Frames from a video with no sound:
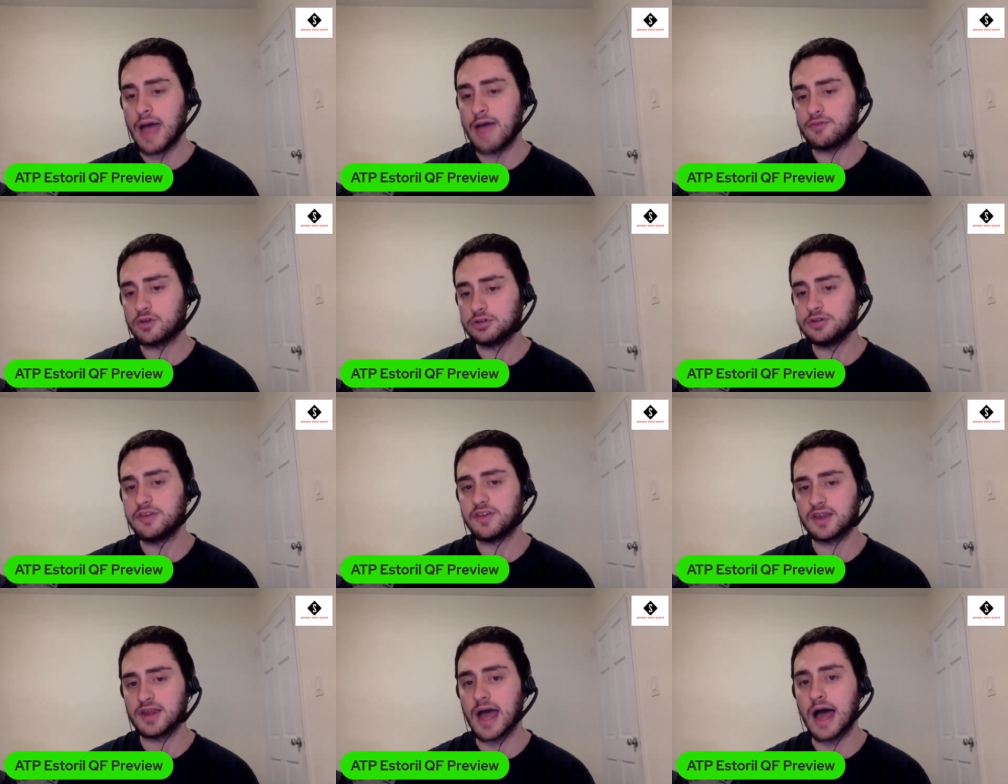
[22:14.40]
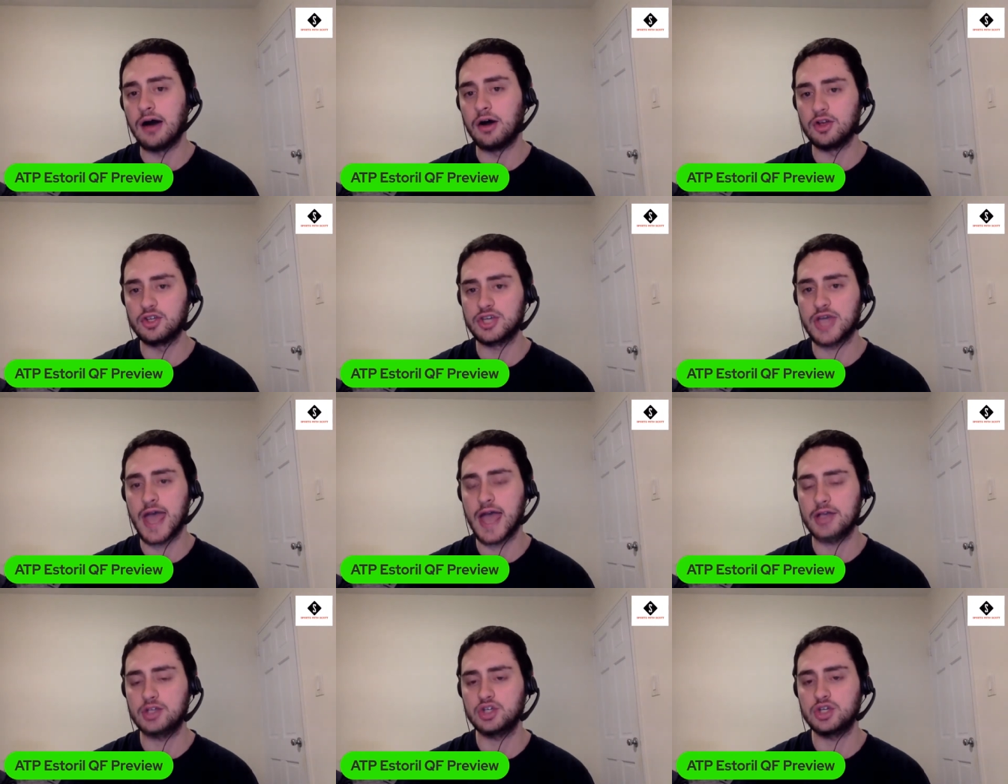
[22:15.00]
I have to at least acknowledge
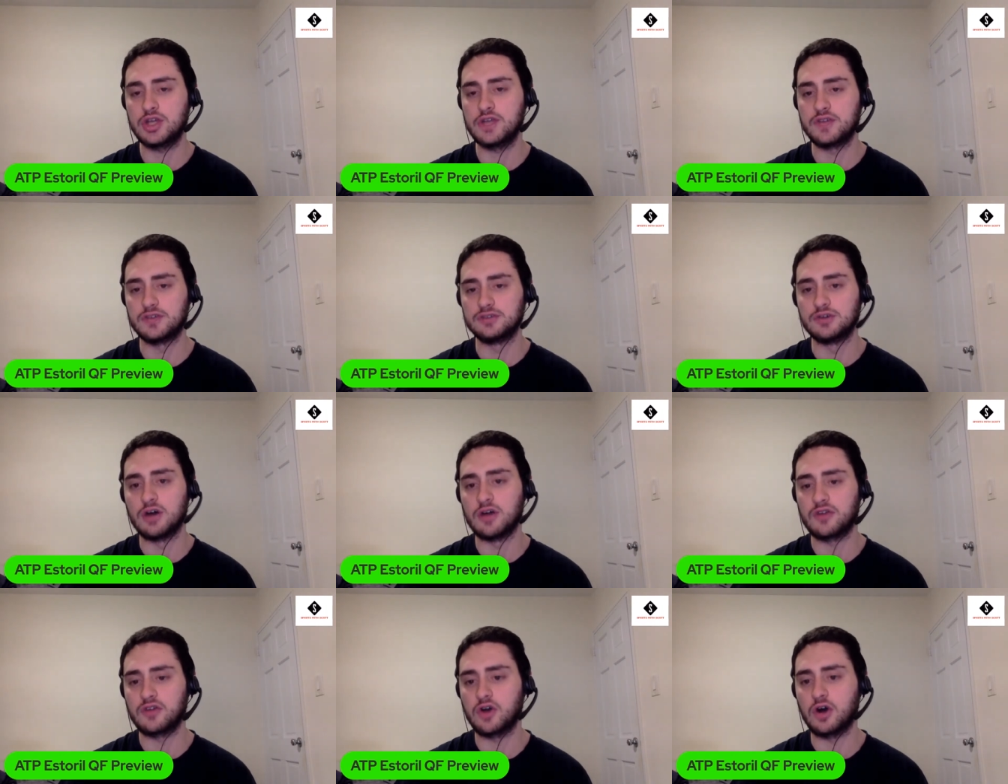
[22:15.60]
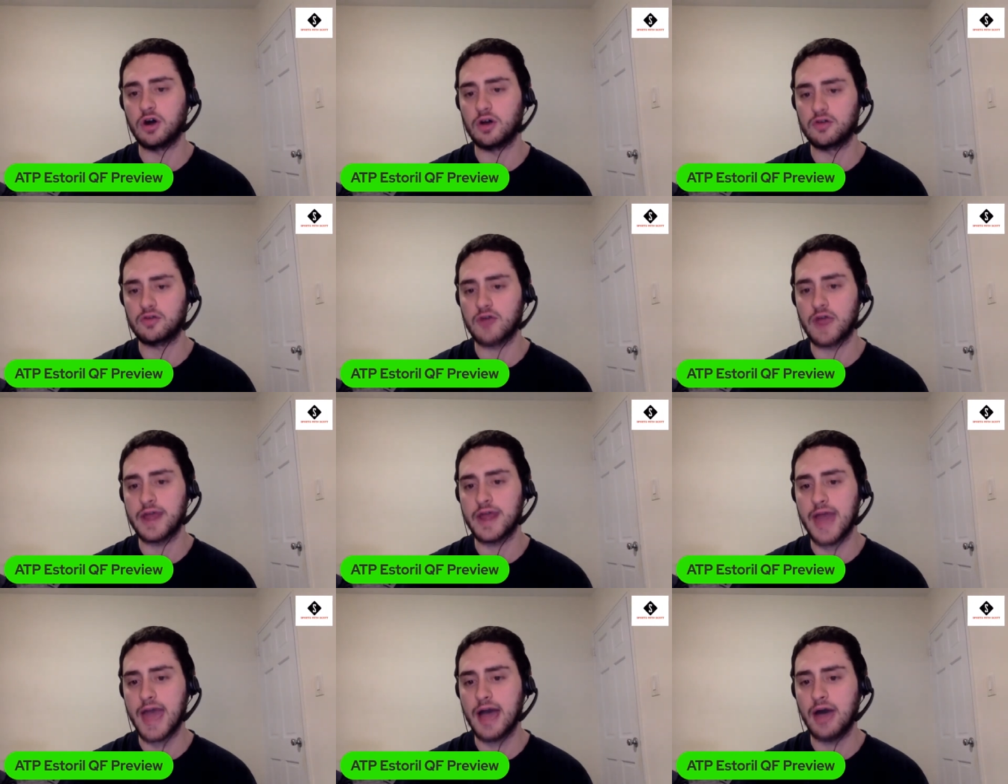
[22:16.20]
Kachin is a lost cause
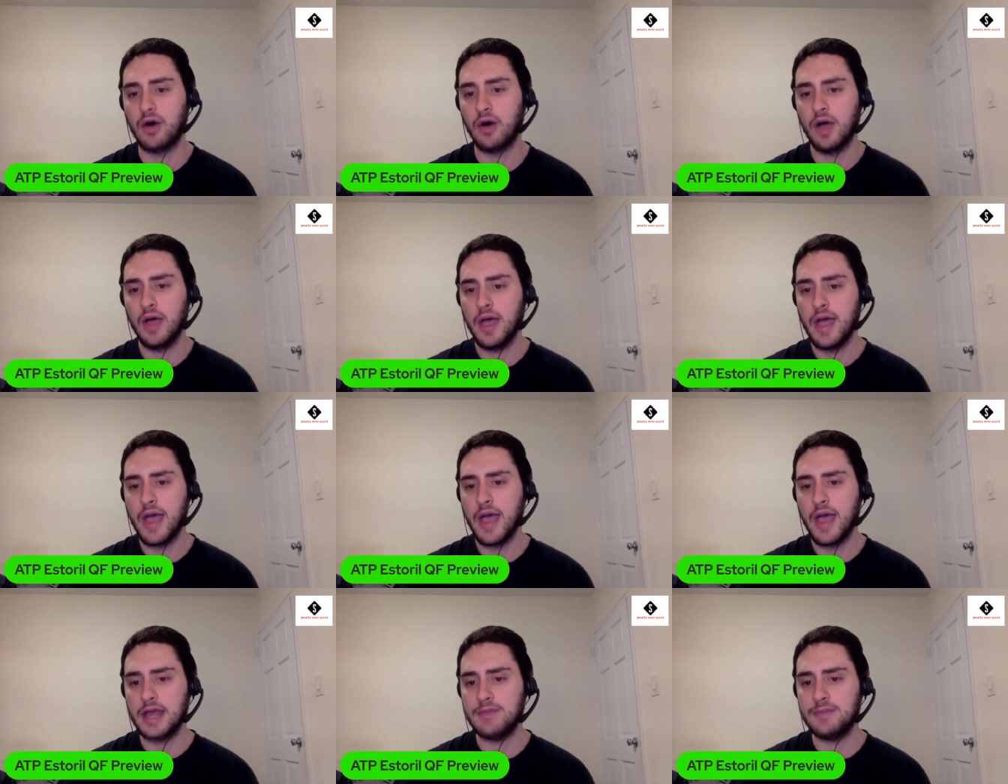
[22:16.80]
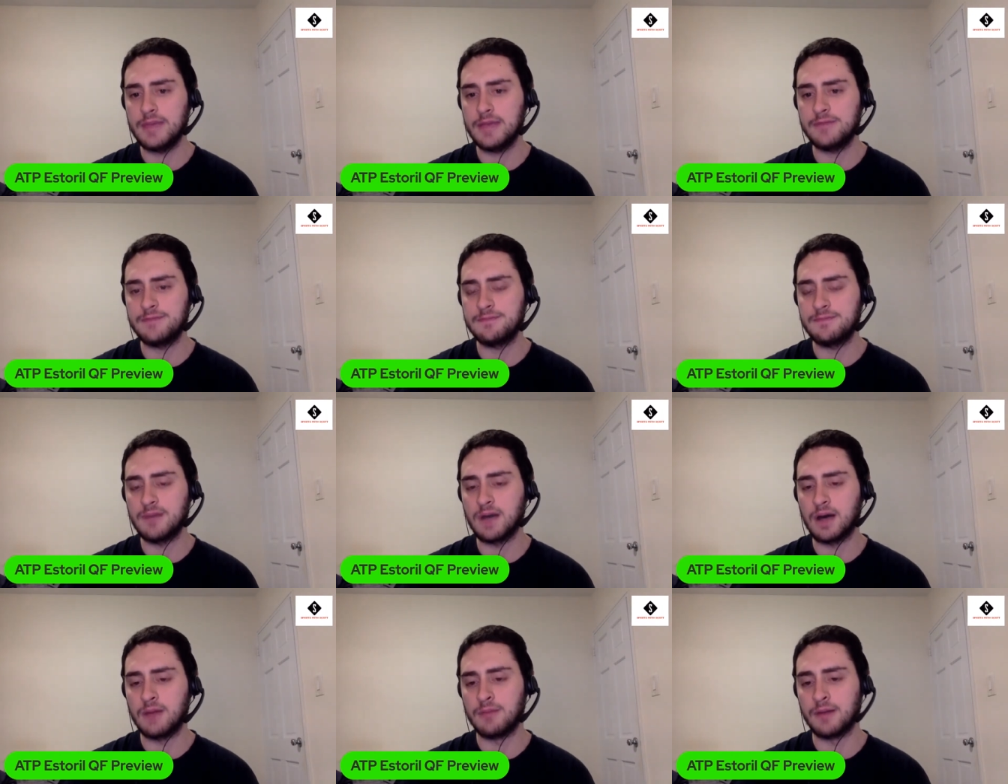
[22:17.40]
right now, and he beat
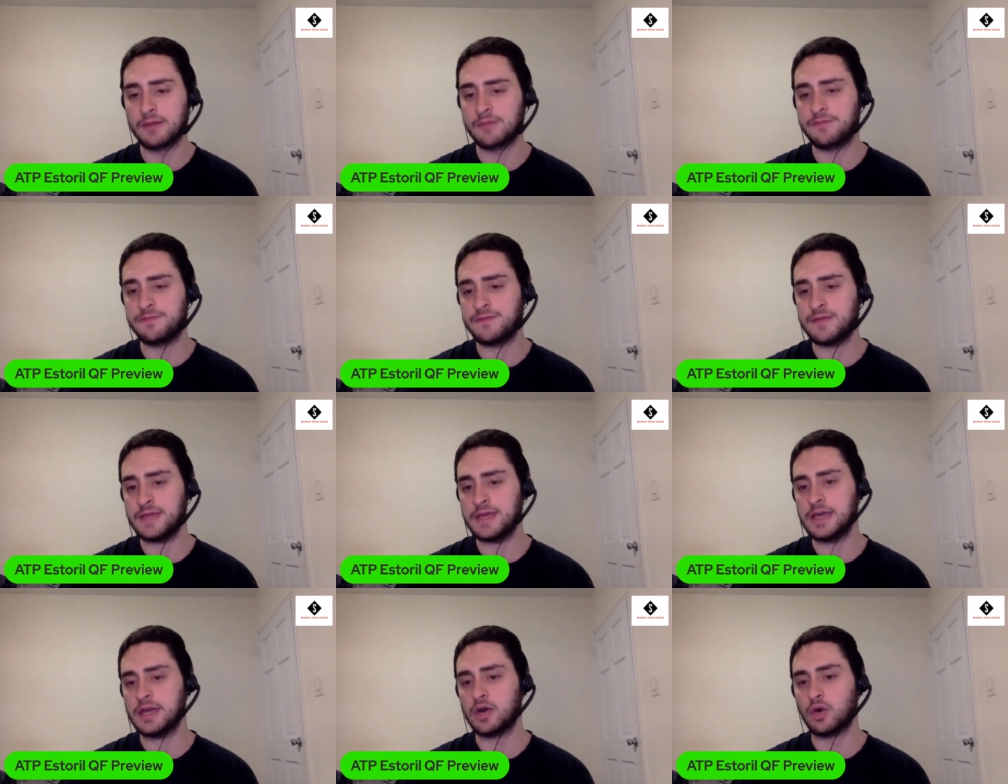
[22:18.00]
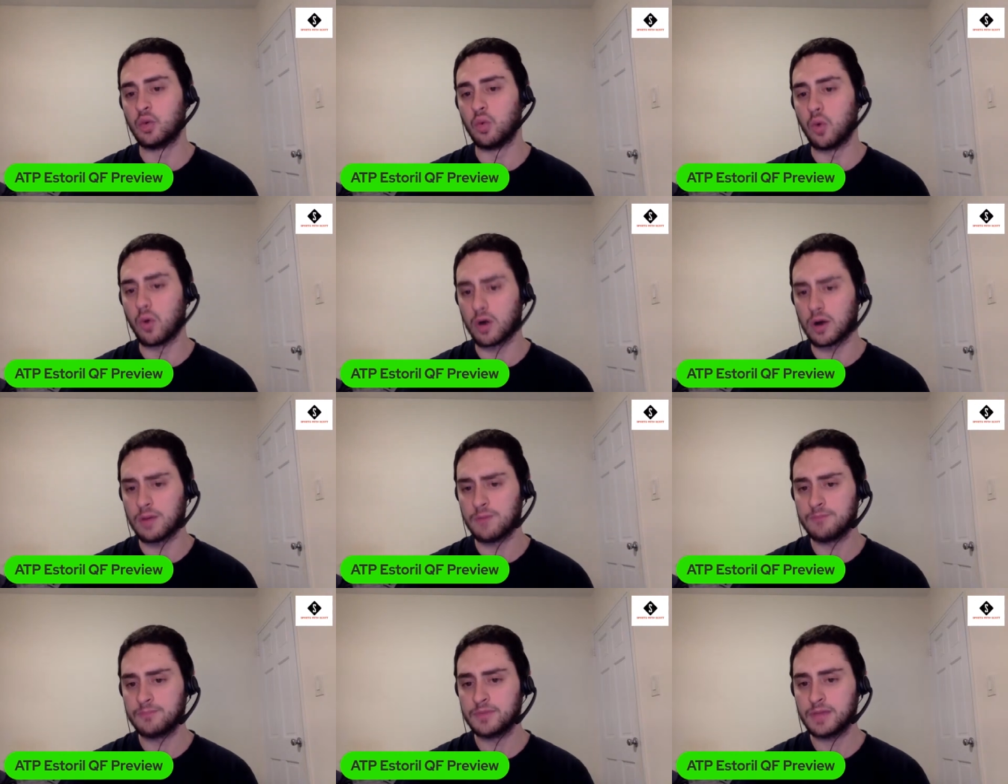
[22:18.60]
Munfi in a
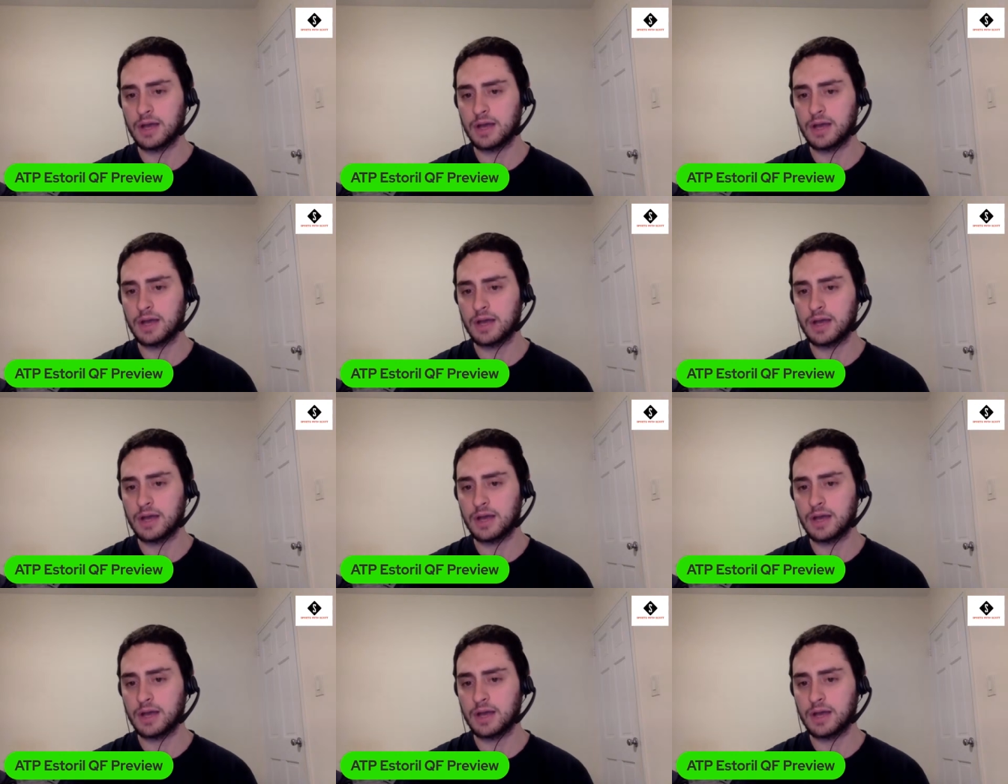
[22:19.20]
war.